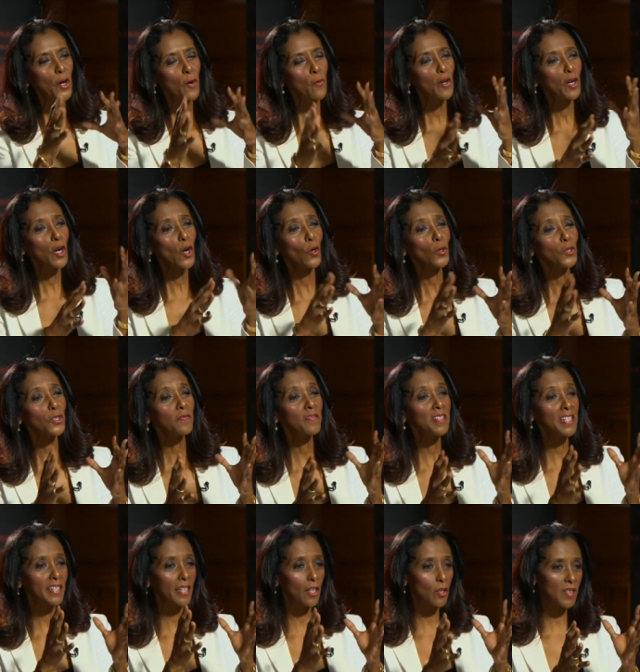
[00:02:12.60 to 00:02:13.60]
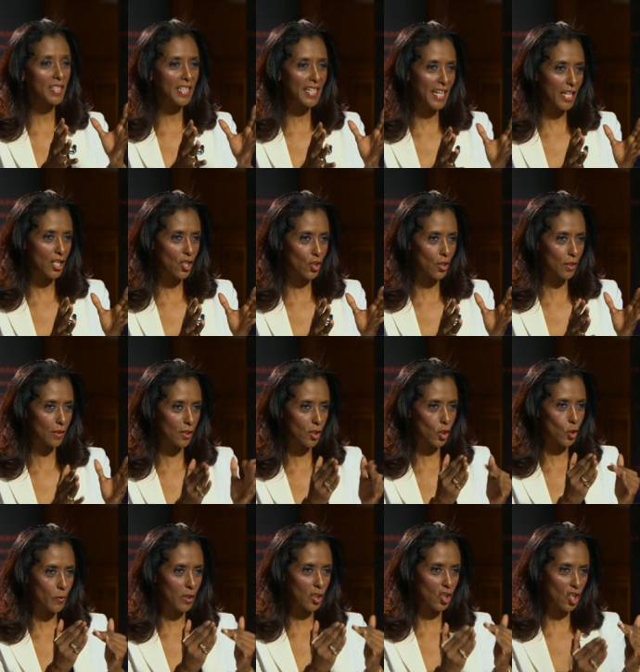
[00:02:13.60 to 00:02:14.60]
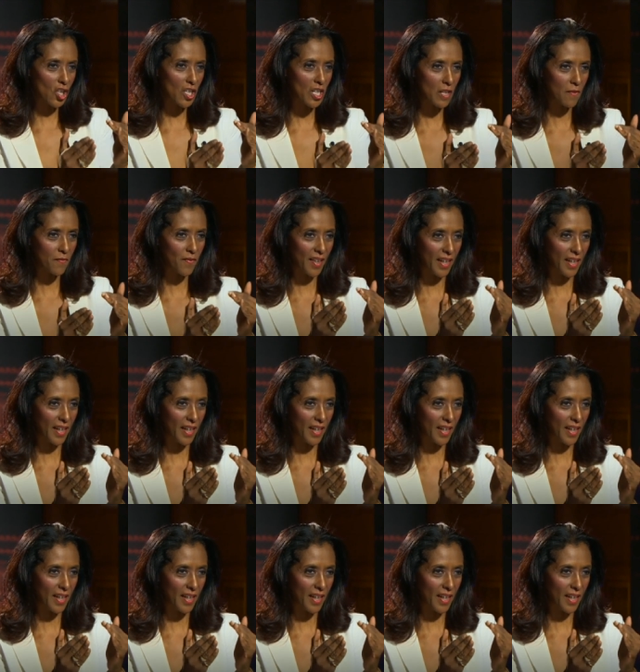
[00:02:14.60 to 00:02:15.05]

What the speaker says: there were a lot of negotiations to achieve